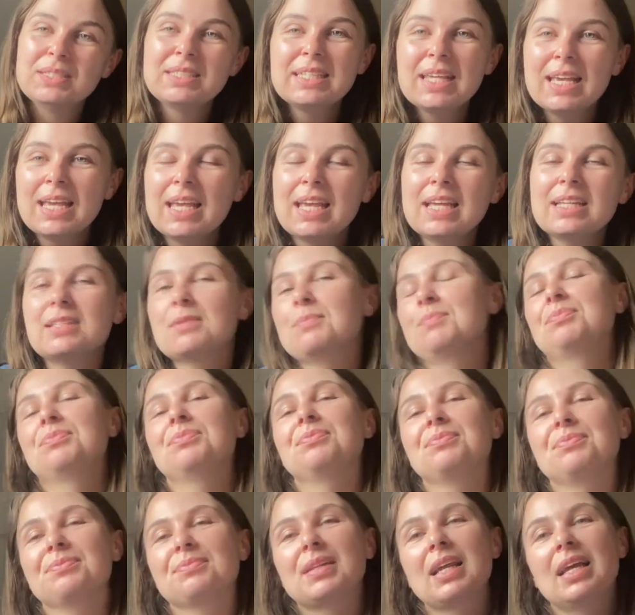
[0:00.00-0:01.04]
did.
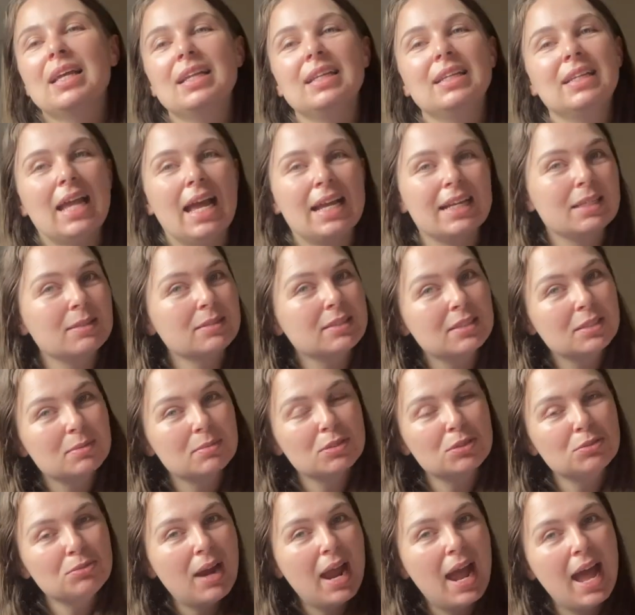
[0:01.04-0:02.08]
Like and
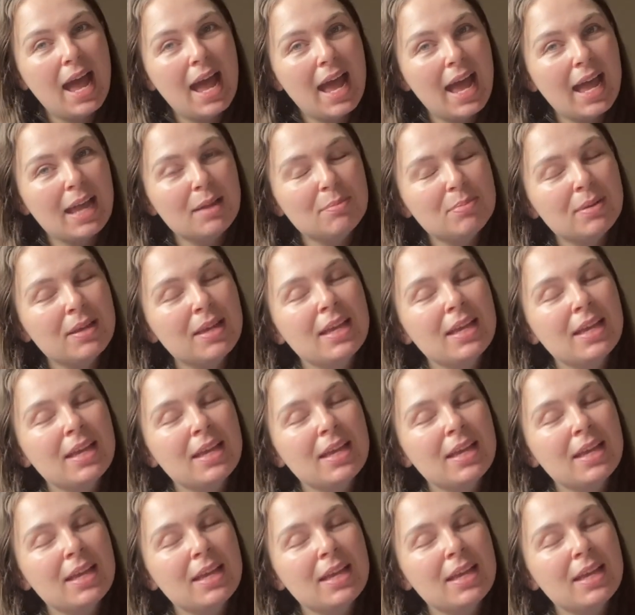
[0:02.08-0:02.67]
subscribe.